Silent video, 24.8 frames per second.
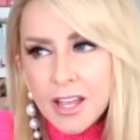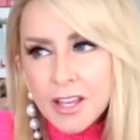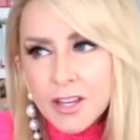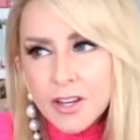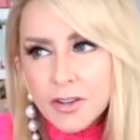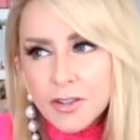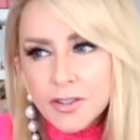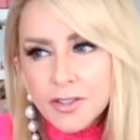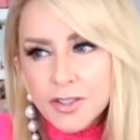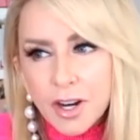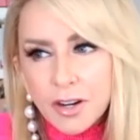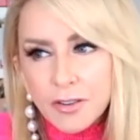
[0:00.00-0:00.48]

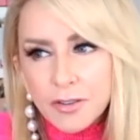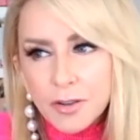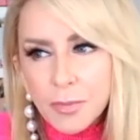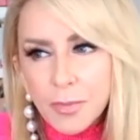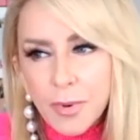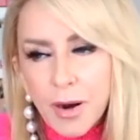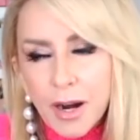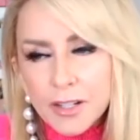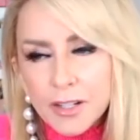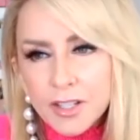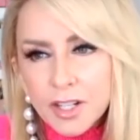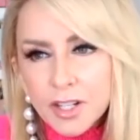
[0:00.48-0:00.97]
your general
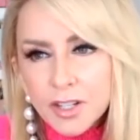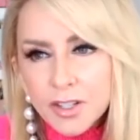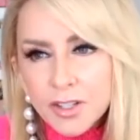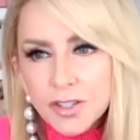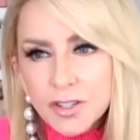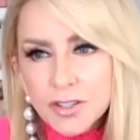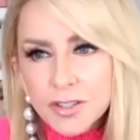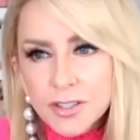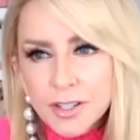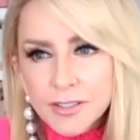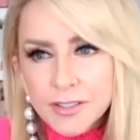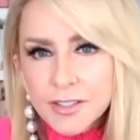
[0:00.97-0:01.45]

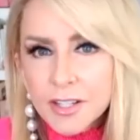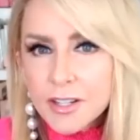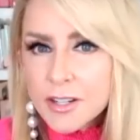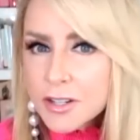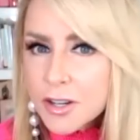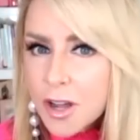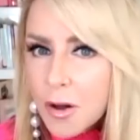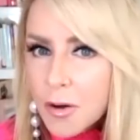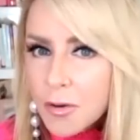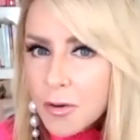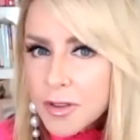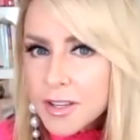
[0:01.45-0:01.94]
practitioner doesn't
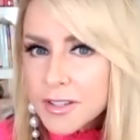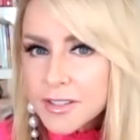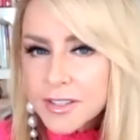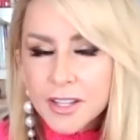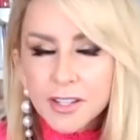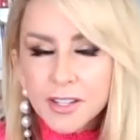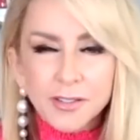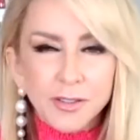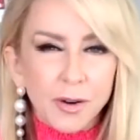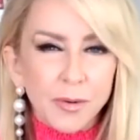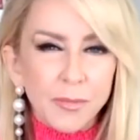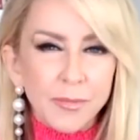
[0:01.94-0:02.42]
know these
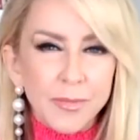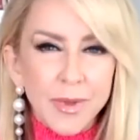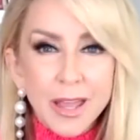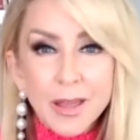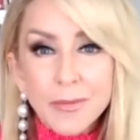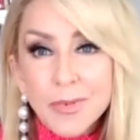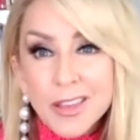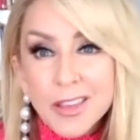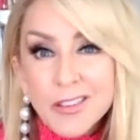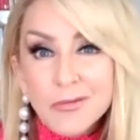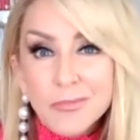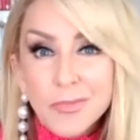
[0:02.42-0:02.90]
things or
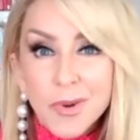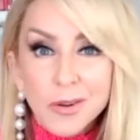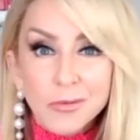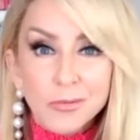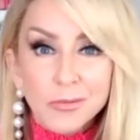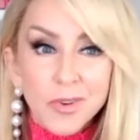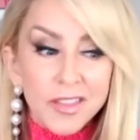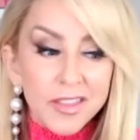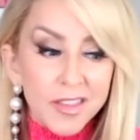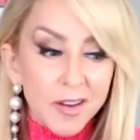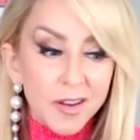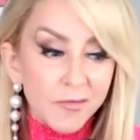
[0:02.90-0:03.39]
maybe you've
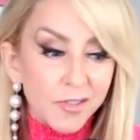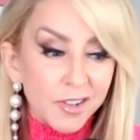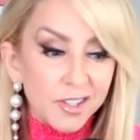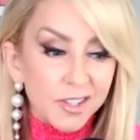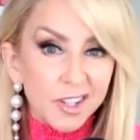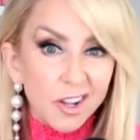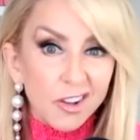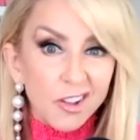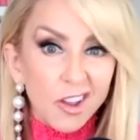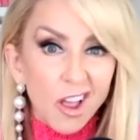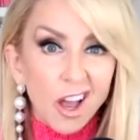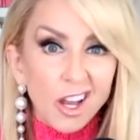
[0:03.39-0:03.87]
been with them for
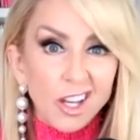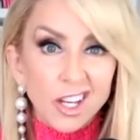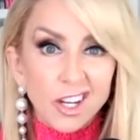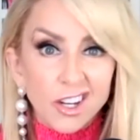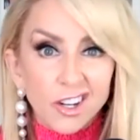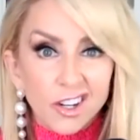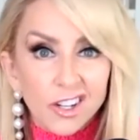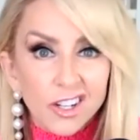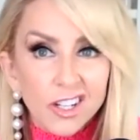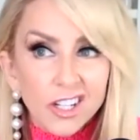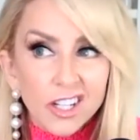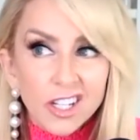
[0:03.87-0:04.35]
so long
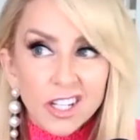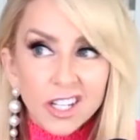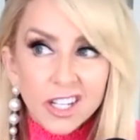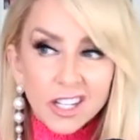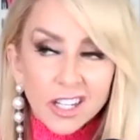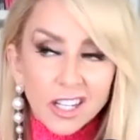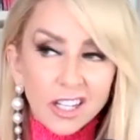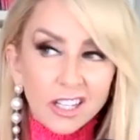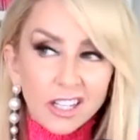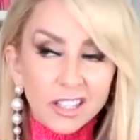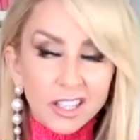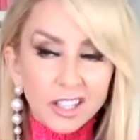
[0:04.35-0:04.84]
you're
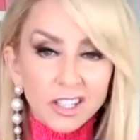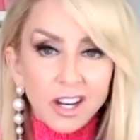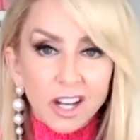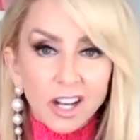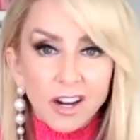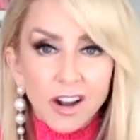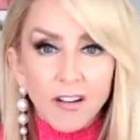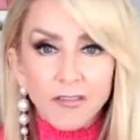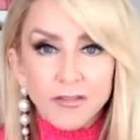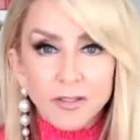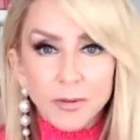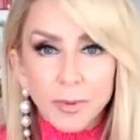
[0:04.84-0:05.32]
a little
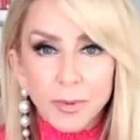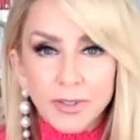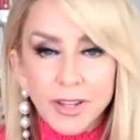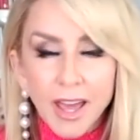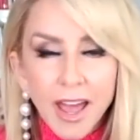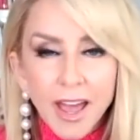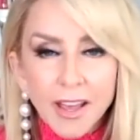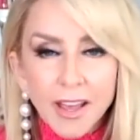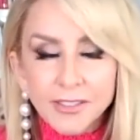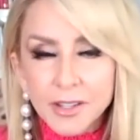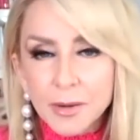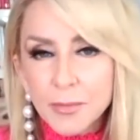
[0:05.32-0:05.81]
uncomfortable to
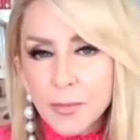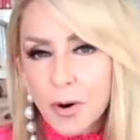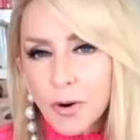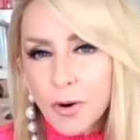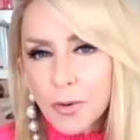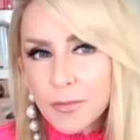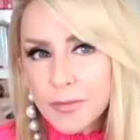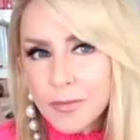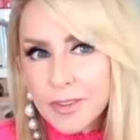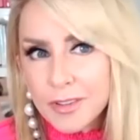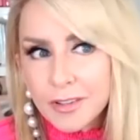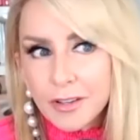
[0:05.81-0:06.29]
ask them
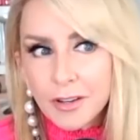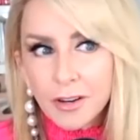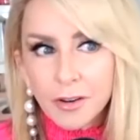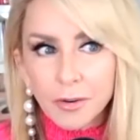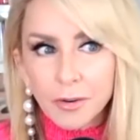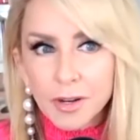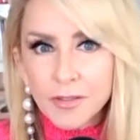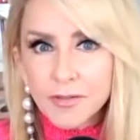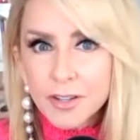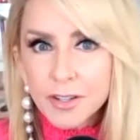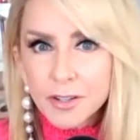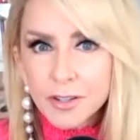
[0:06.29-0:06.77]
or
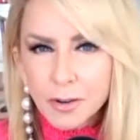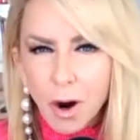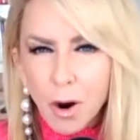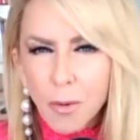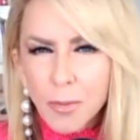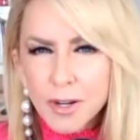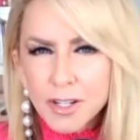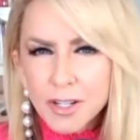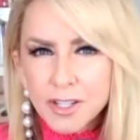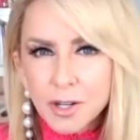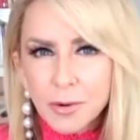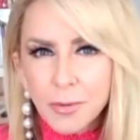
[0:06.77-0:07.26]
or even your
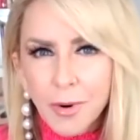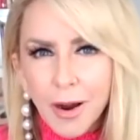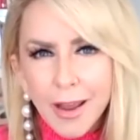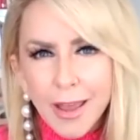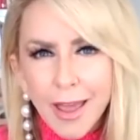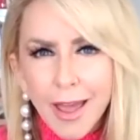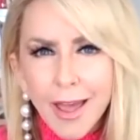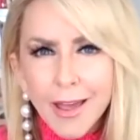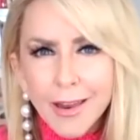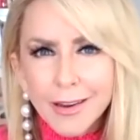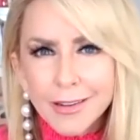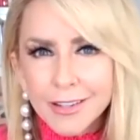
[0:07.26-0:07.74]

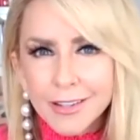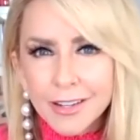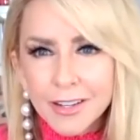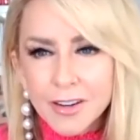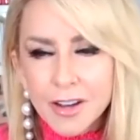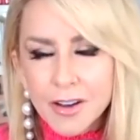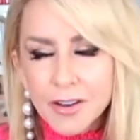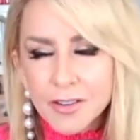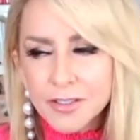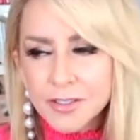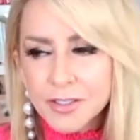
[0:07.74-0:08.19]
OBGYN, you know?